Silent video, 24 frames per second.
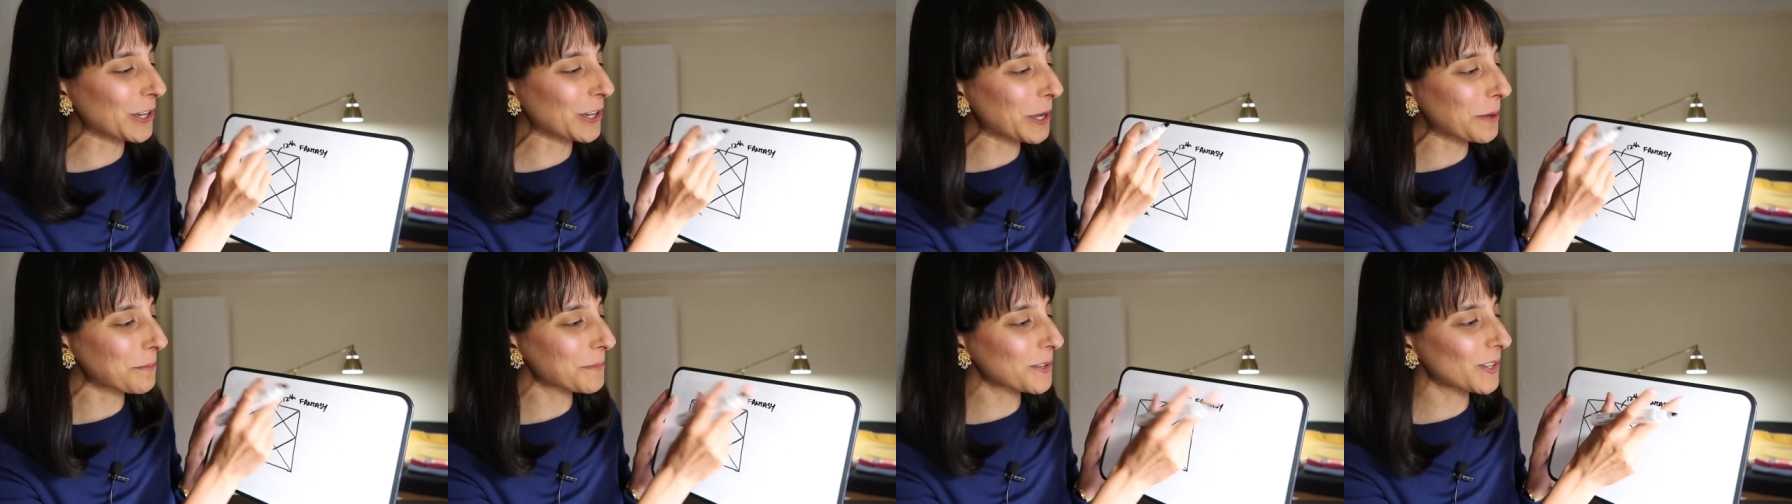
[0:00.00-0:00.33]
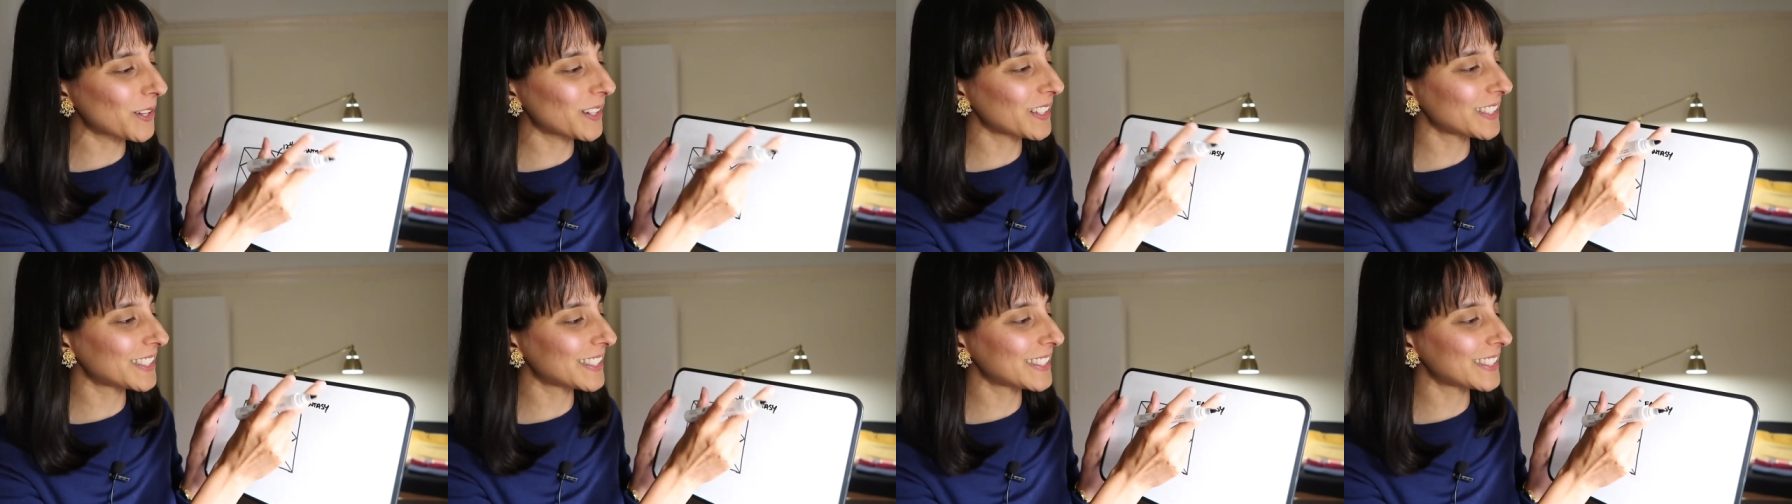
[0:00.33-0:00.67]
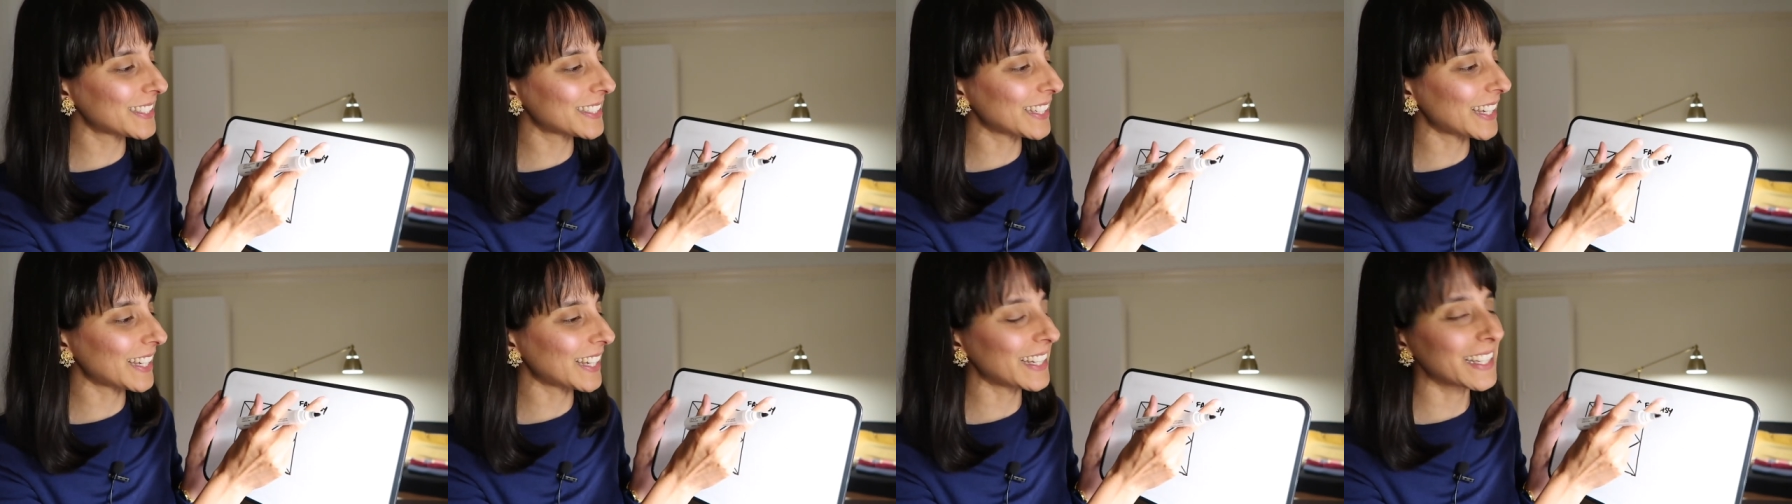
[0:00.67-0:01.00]
I'm going to
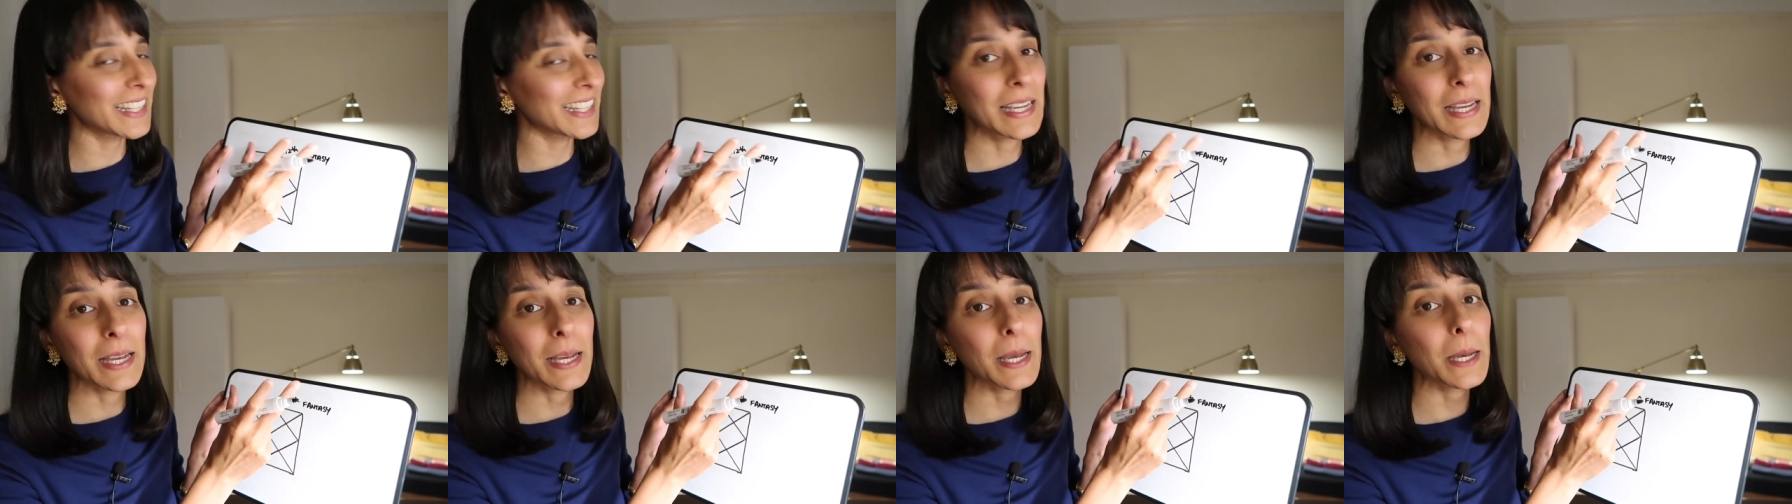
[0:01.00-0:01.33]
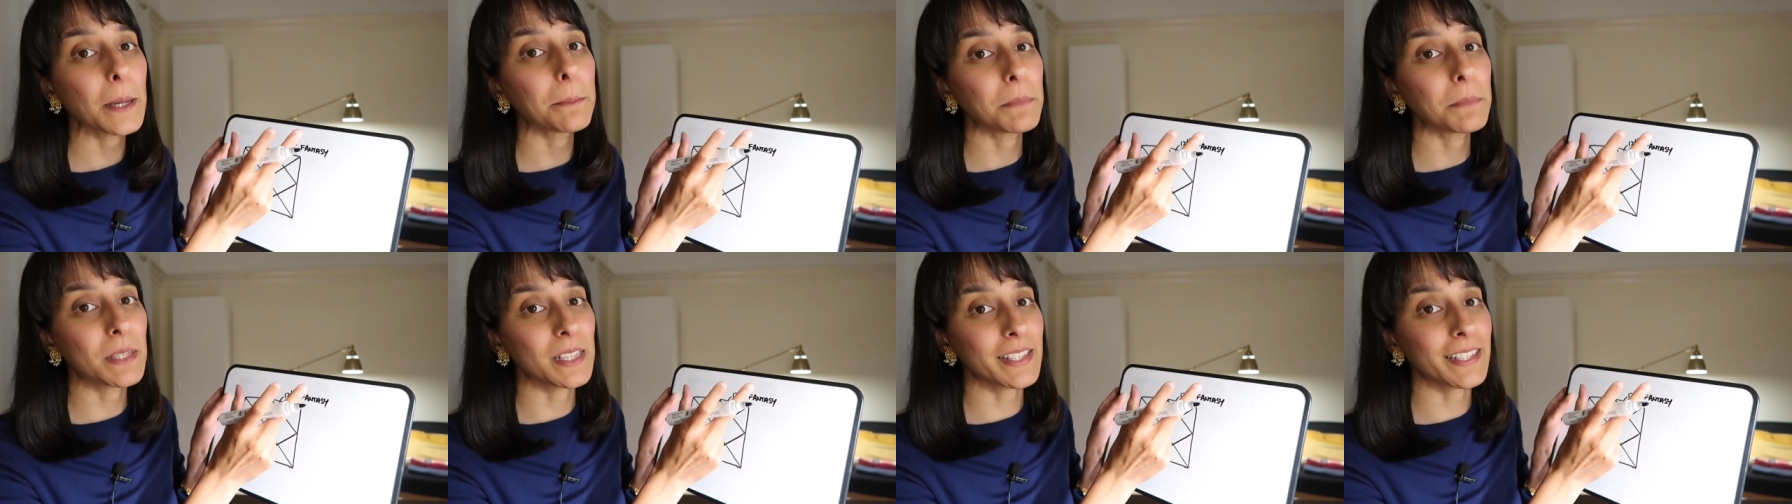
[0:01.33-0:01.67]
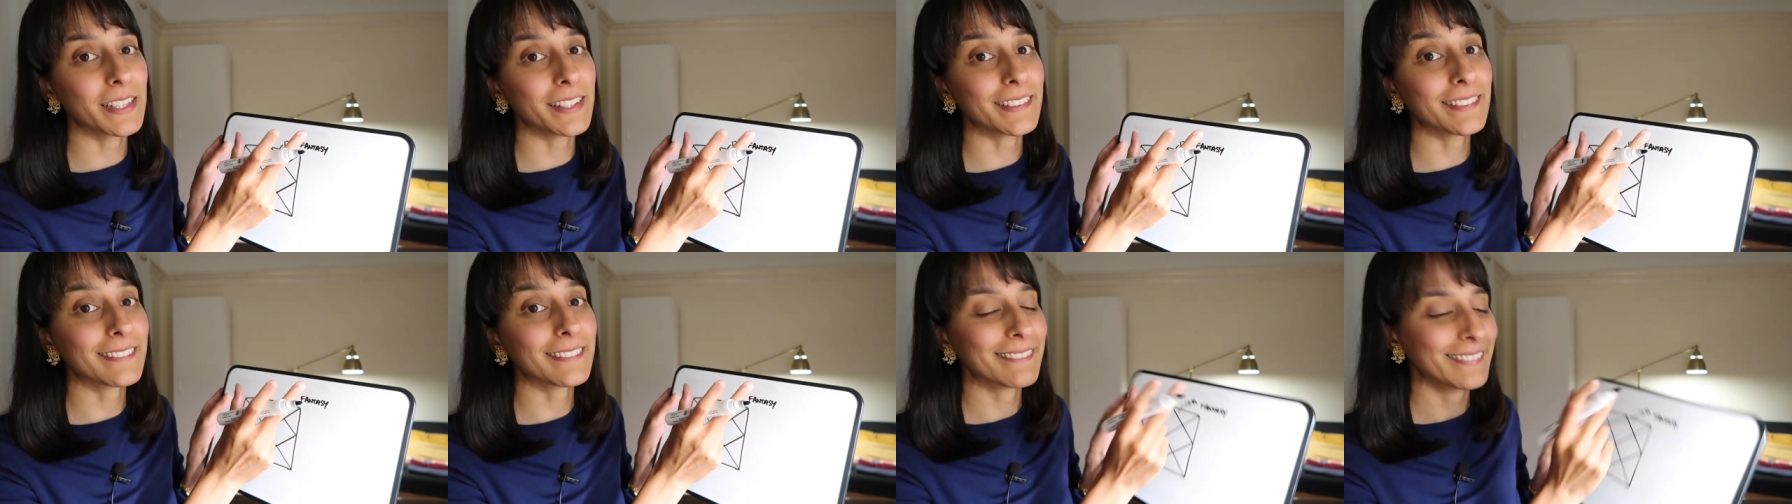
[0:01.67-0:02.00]
say a
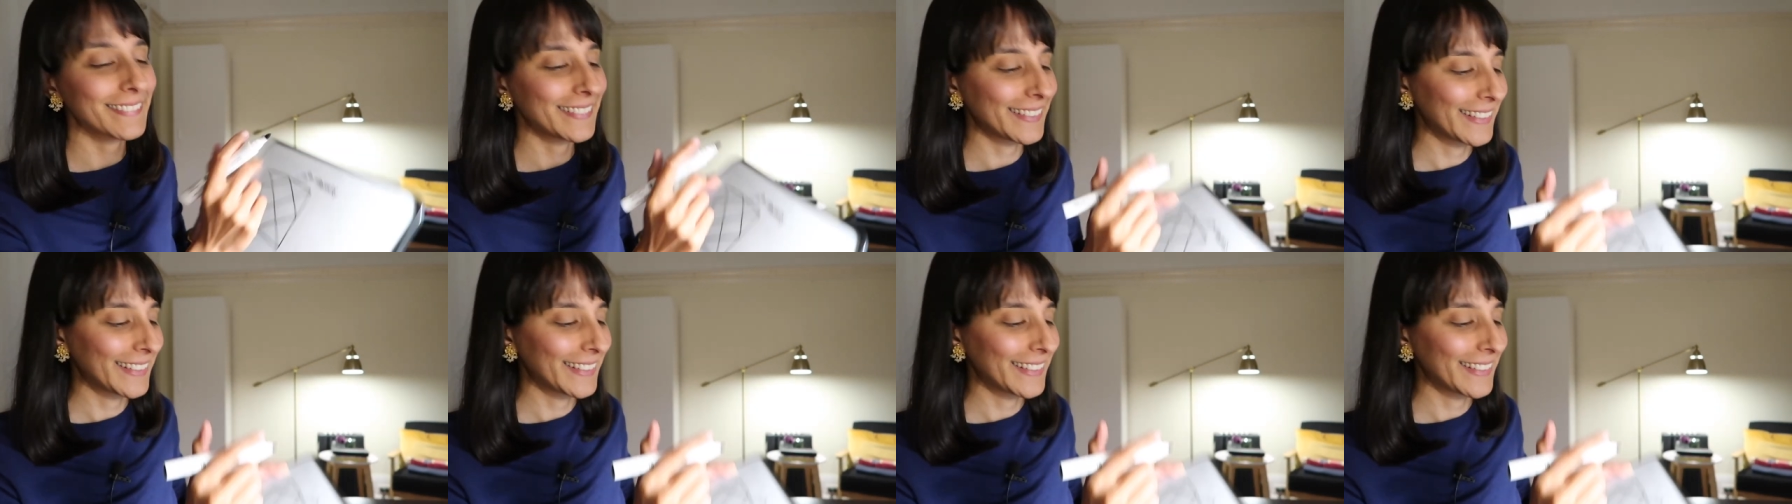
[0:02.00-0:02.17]
million.